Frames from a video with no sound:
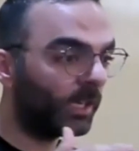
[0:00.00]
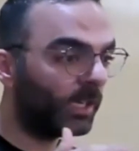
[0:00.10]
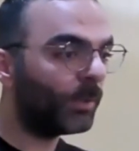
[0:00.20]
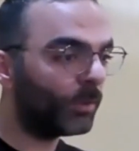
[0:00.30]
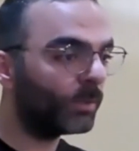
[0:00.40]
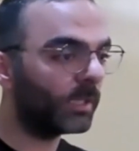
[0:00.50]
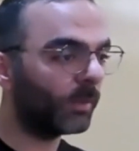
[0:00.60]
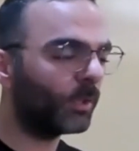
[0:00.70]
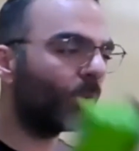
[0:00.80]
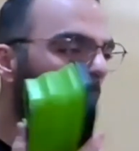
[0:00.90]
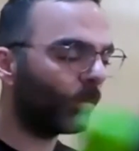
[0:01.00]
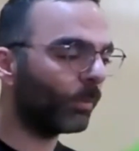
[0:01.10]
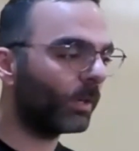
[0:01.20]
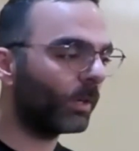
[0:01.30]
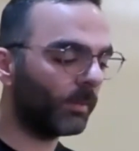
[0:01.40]
So you can keep using them. You don't
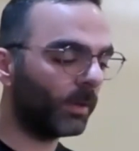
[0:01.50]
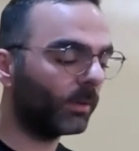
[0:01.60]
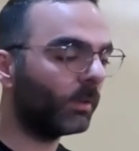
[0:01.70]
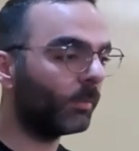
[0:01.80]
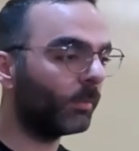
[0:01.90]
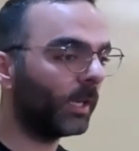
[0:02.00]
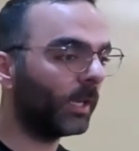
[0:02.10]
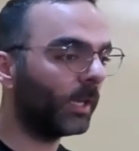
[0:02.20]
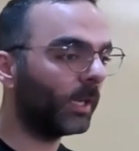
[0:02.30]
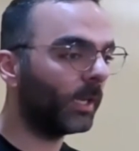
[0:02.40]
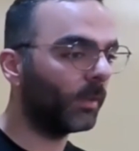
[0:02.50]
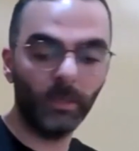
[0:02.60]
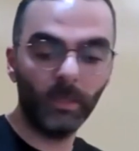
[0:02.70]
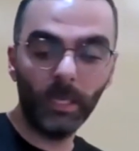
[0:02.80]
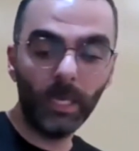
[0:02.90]
have to worry about breaking them
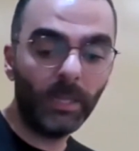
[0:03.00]
apart.